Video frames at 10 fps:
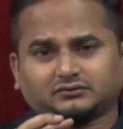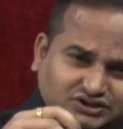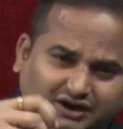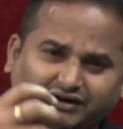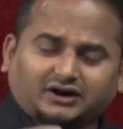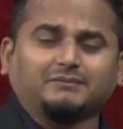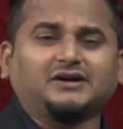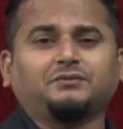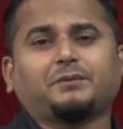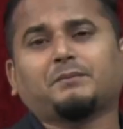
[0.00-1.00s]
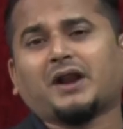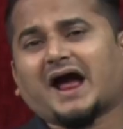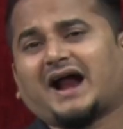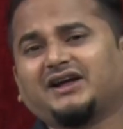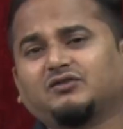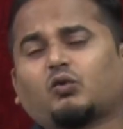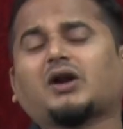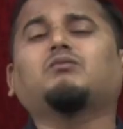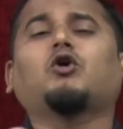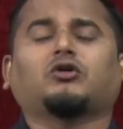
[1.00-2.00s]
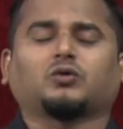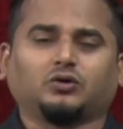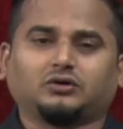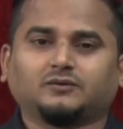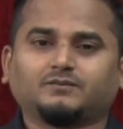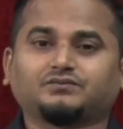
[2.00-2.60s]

Java community people adding one more rule,